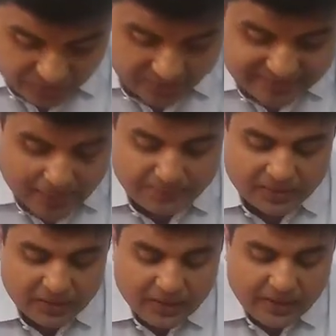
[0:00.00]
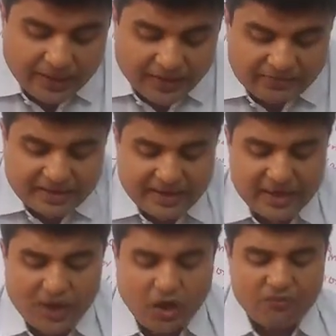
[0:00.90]
For example, if the
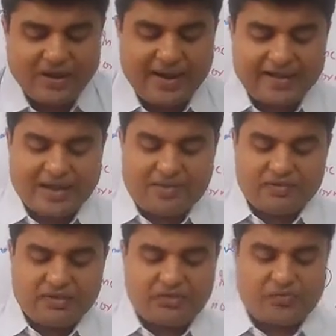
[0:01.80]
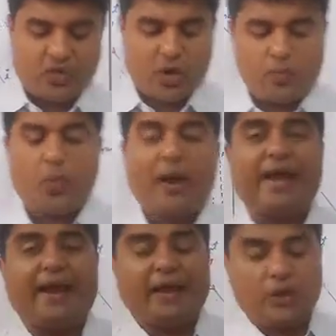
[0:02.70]
ray of light travels from
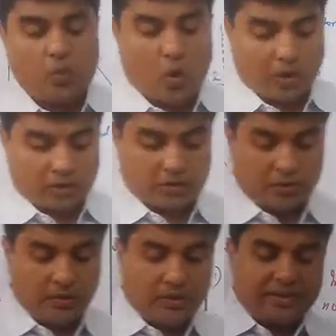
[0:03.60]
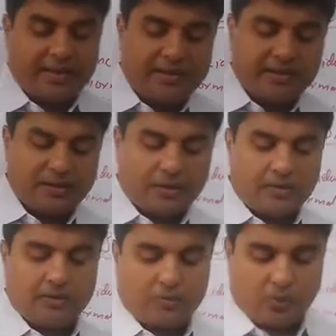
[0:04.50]
air to water, then
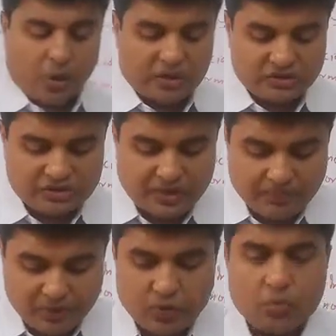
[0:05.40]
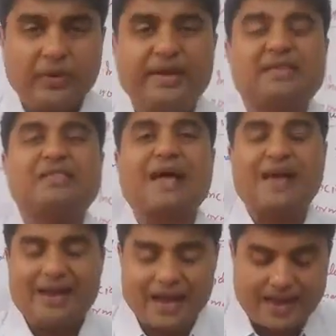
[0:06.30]
the constant mu is
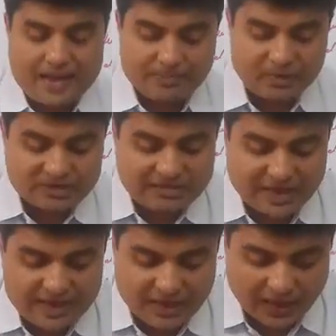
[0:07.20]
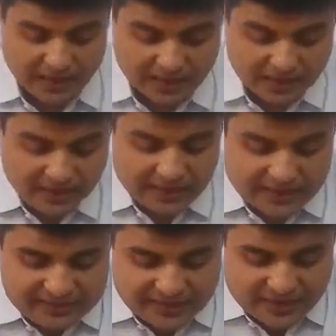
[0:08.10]
sin I upon sin r
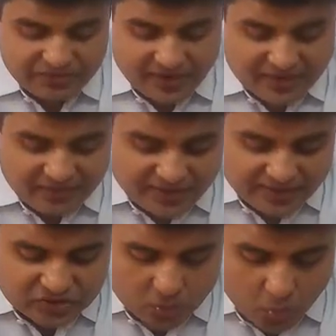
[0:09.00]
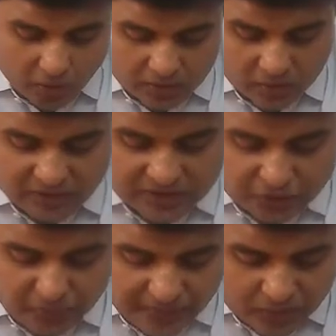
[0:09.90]
is the refractive index of water with
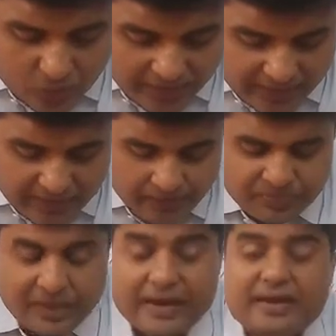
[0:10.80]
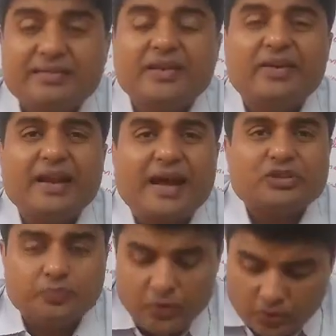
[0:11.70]
respect to air, and is given
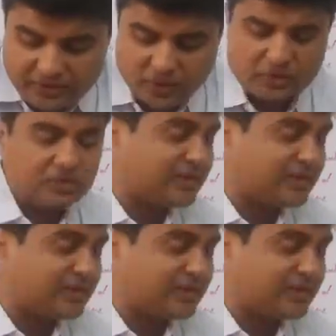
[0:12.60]
as mu is equal to